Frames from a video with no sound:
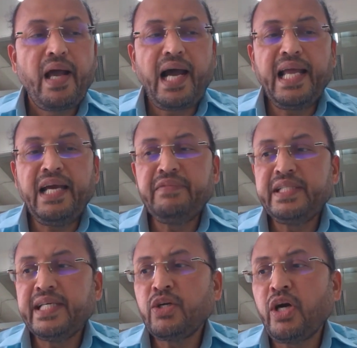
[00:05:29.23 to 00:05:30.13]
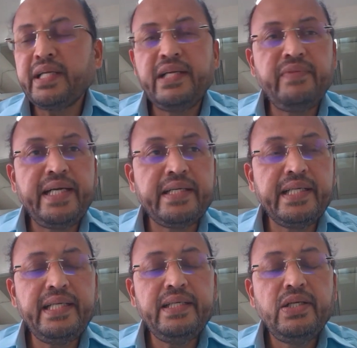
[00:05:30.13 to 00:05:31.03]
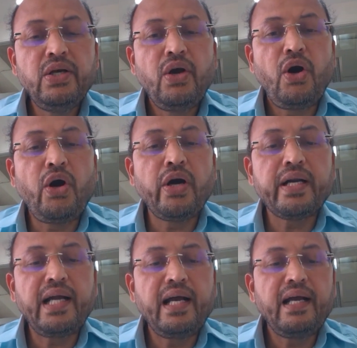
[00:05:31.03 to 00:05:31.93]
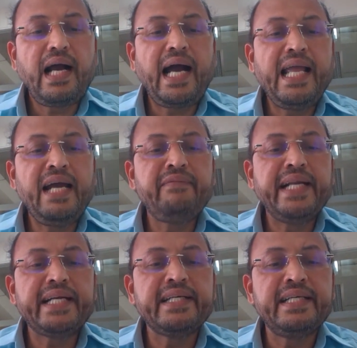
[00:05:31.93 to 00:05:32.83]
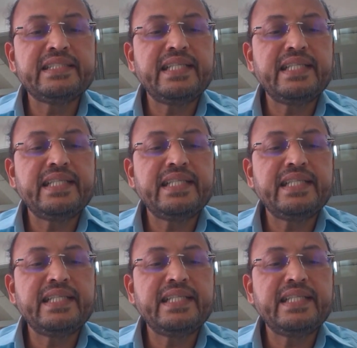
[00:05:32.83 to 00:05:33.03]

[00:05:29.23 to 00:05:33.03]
I have either got inventory or I have debtors,